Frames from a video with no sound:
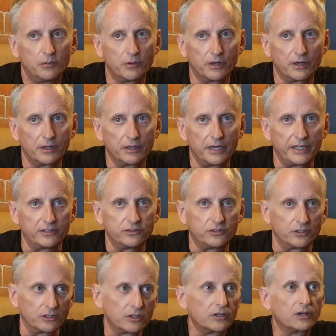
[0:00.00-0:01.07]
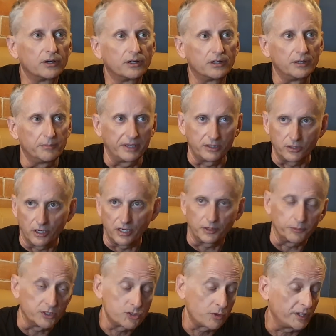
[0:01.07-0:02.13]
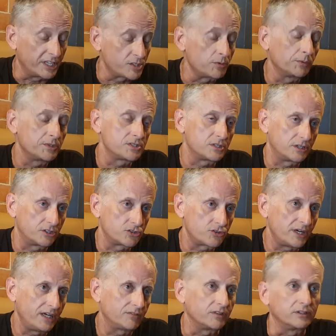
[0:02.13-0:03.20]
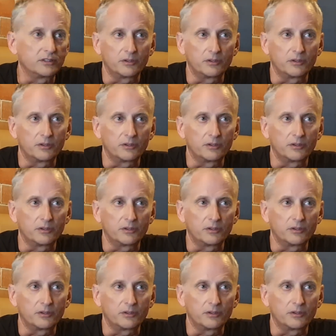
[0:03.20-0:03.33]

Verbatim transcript: where I took her and my daughter, and we tra- that's when we started traveling.